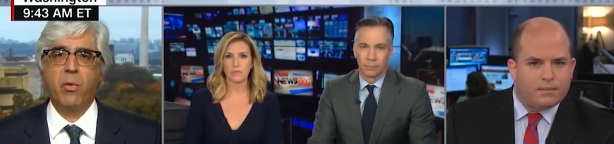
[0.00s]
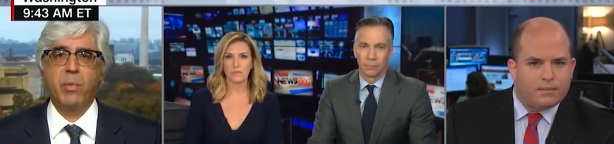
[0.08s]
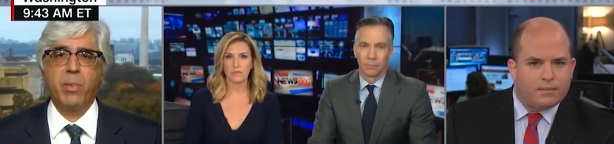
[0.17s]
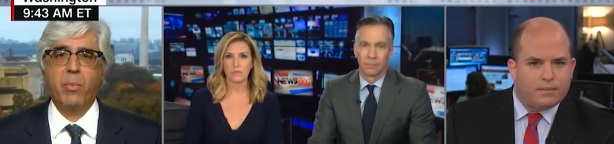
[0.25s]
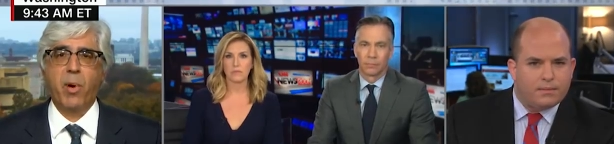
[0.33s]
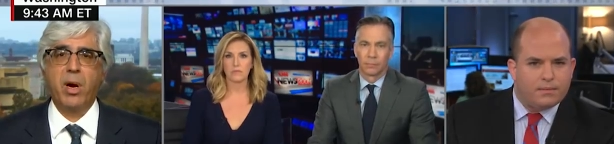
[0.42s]
Speaker 1: though
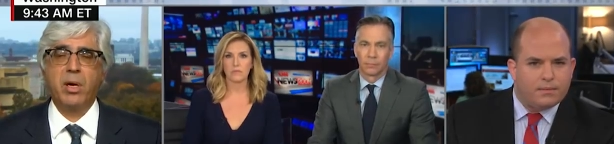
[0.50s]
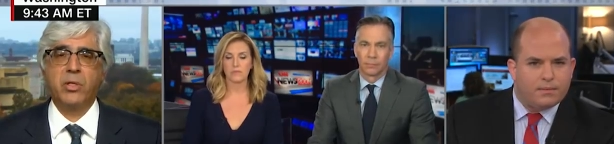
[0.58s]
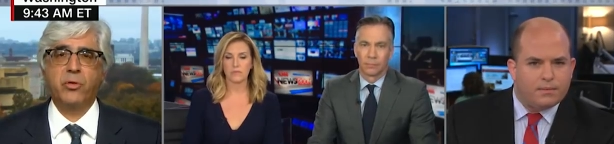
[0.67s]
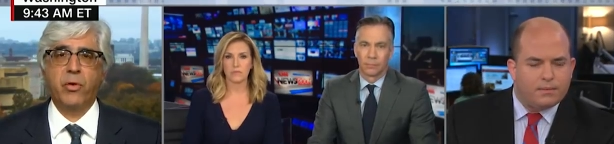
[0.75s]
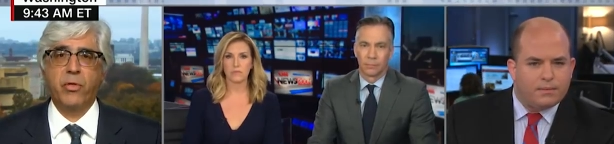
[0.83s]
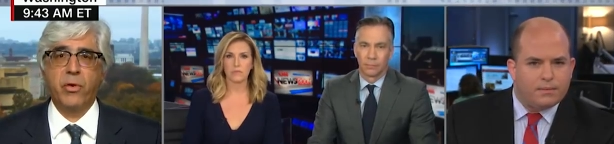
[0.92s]
we've been
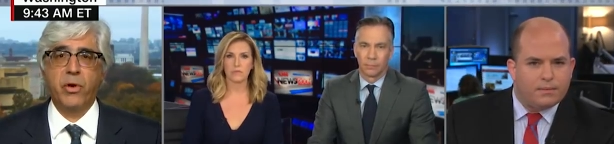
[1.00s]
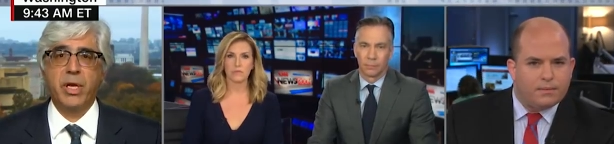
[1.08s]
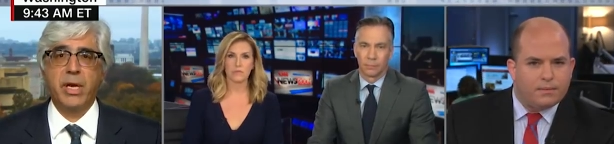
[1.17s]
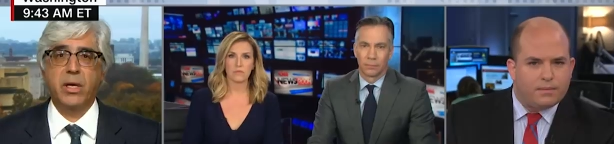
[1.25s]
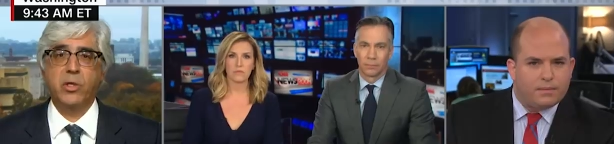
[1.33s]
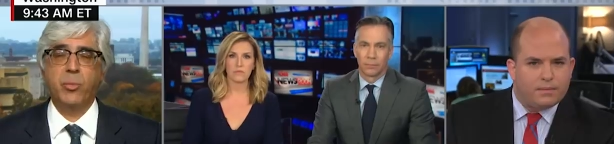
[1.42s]
partners for 30
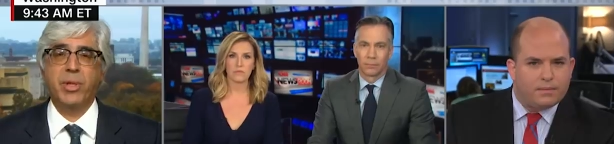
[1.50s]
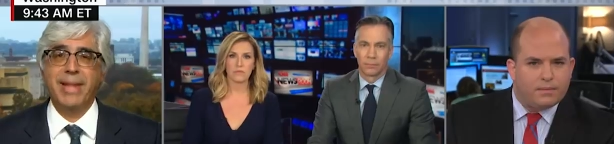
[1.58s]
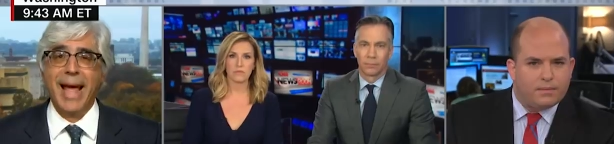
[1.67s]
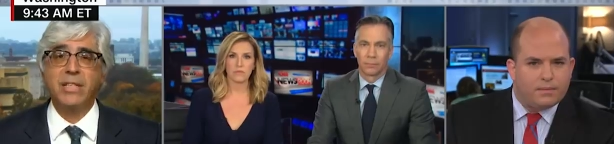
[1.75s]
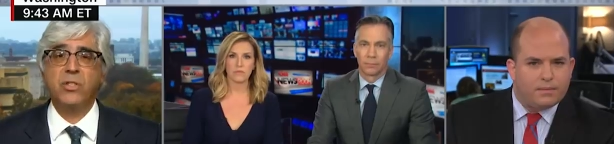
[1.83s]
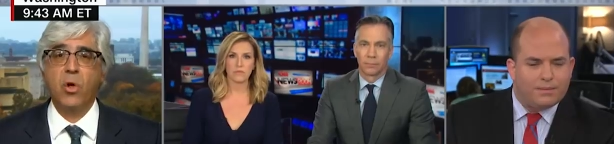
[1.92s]
years. But
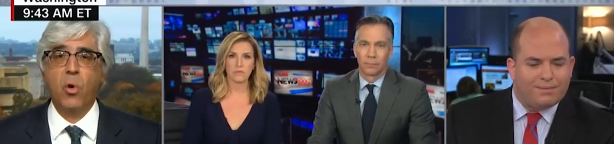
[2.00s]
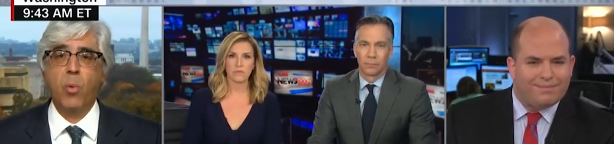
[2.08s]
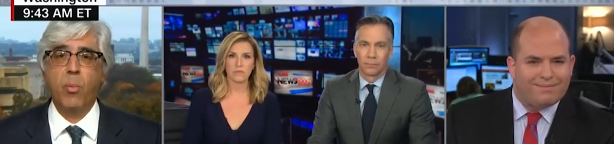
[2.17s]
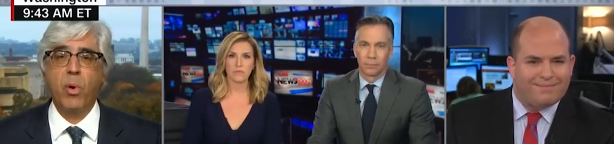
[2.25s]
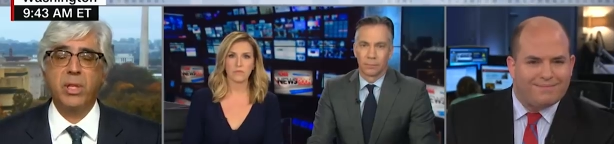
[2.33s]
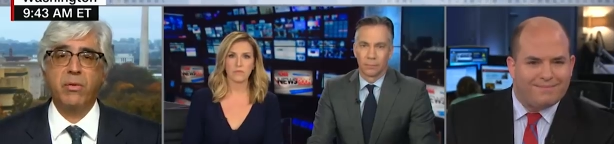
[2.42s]
that's the
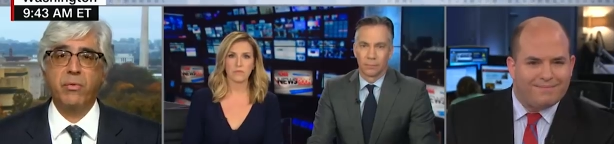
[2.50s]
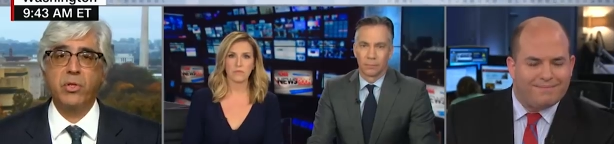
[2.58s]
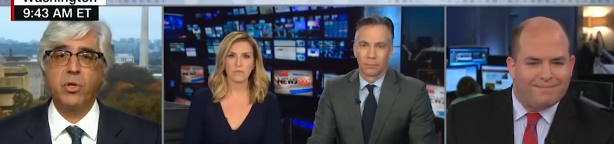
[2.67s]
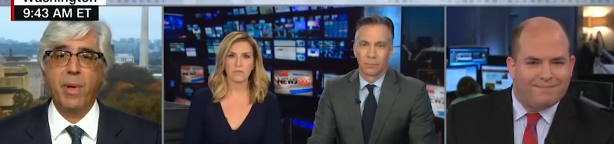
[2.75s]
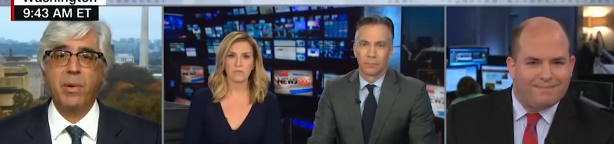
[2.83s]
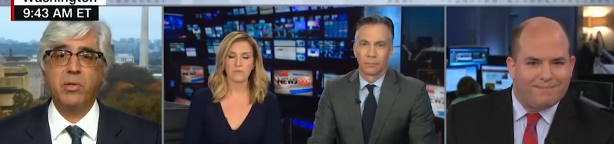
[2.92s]
whole point. the mm-hmm.
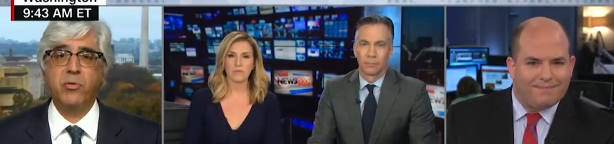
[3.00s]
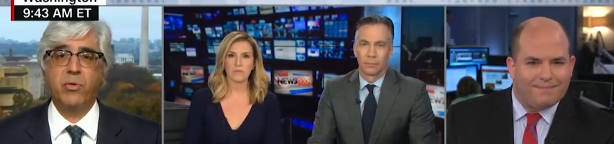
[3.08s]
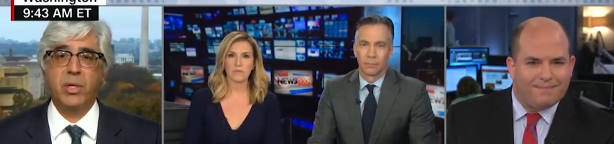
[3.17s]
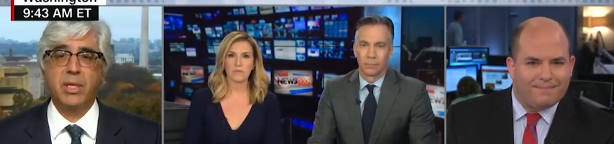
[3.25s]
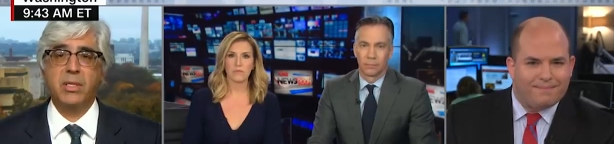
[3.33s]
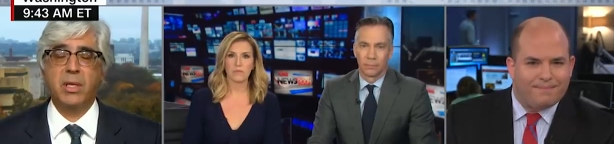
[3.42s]
First Amendment
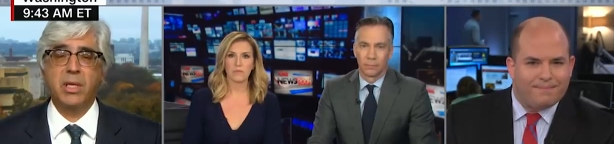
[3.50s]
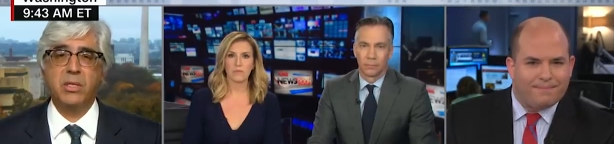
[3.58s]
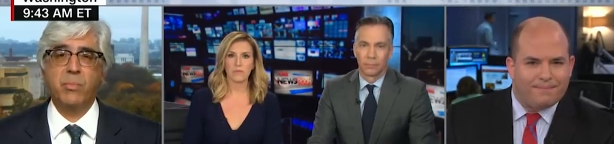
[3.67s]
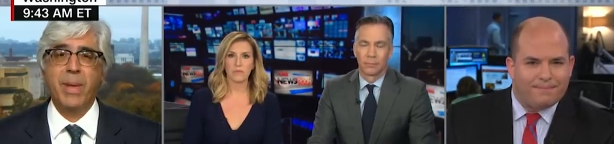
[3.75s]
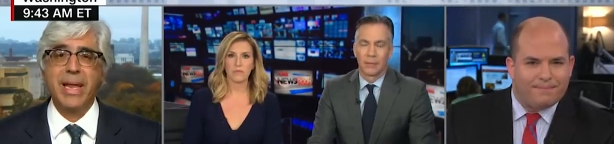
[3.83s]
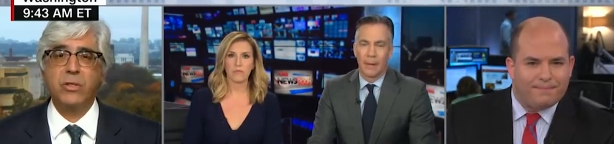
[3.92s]
is, is,
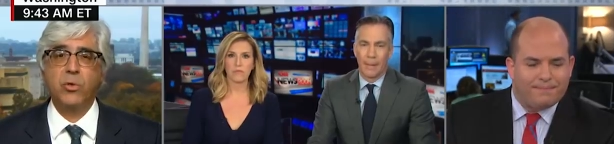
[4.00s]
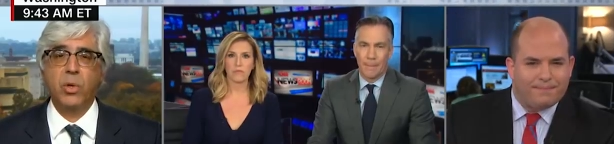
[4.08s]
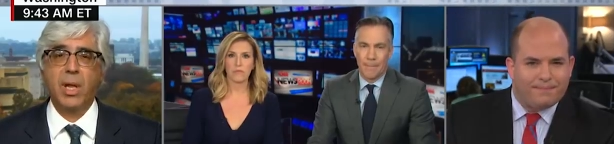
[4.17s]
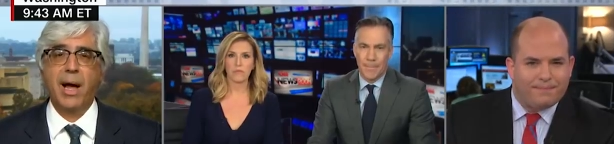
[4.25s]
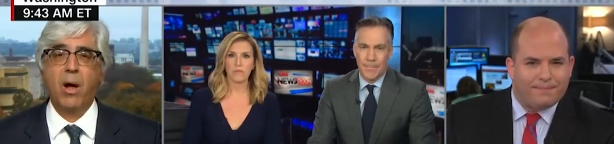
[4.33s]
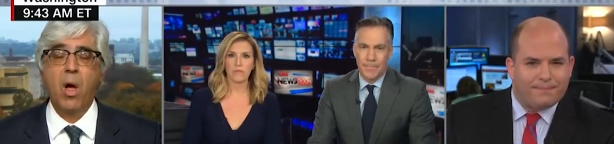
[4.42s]
is meant to
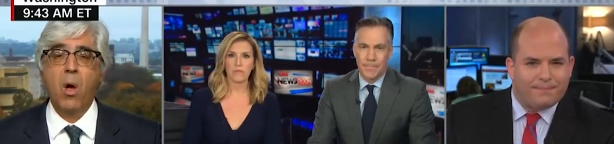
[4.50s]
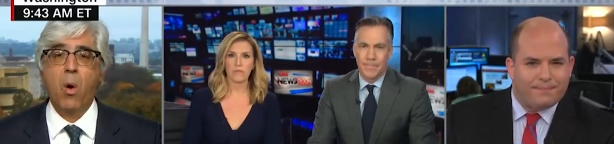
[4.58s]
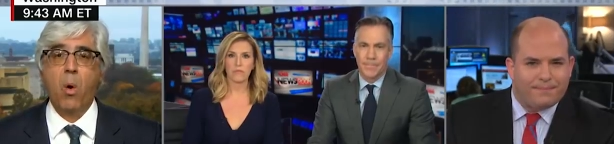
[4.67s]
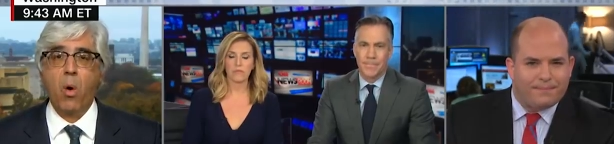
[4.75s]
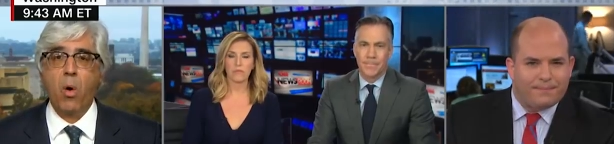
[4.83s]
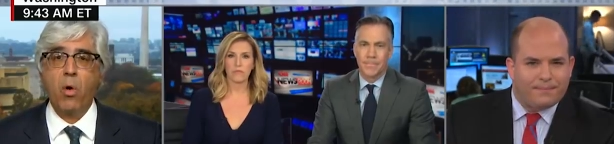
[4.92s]
allow
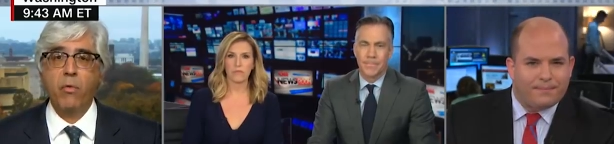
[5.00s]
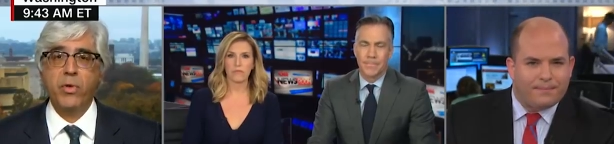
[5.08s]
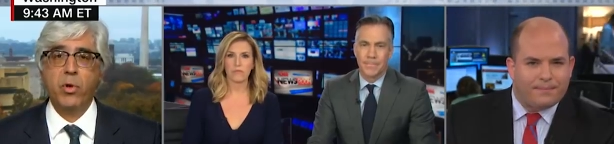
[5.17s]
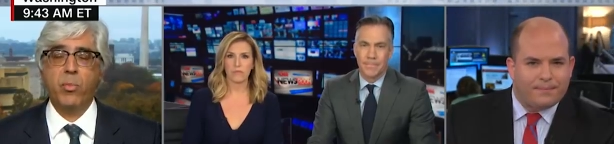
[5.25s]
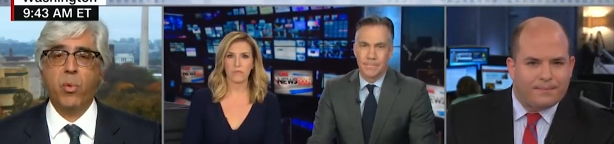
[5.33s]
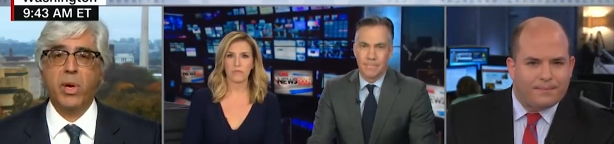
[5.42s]
all
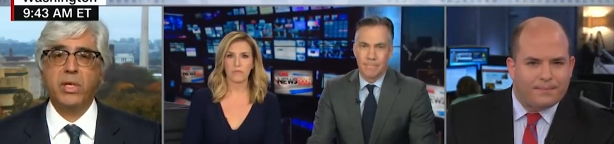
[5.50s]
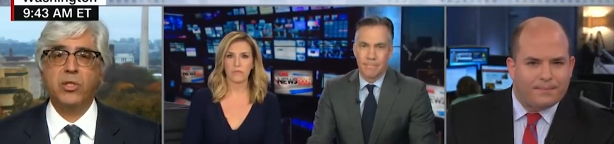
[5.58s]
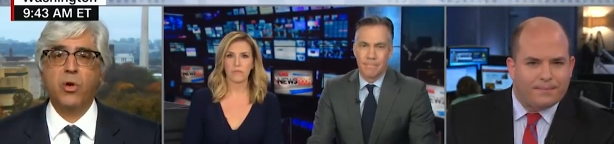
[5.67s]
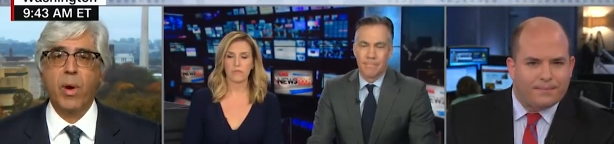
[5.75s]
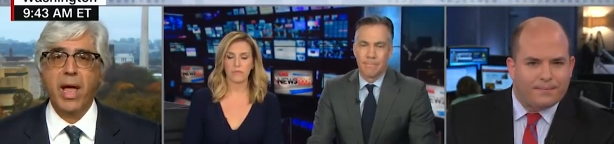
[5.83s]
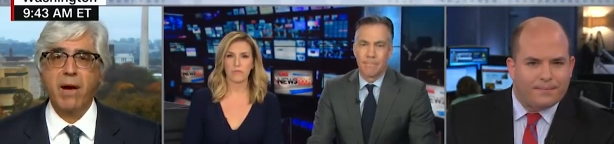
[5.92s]
viewpoints,
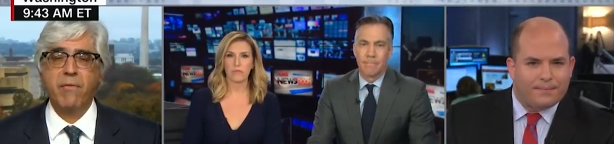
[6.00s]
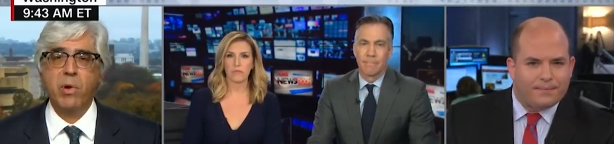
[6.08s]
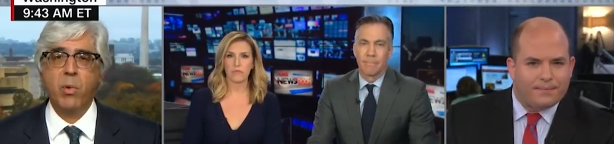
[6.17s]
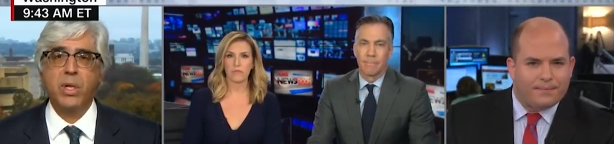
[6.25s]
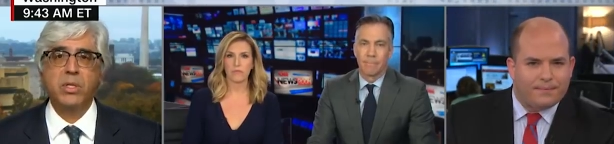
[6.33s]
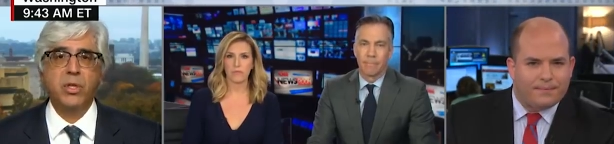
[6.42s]
so
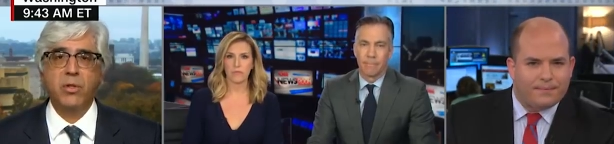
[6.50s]
everyone.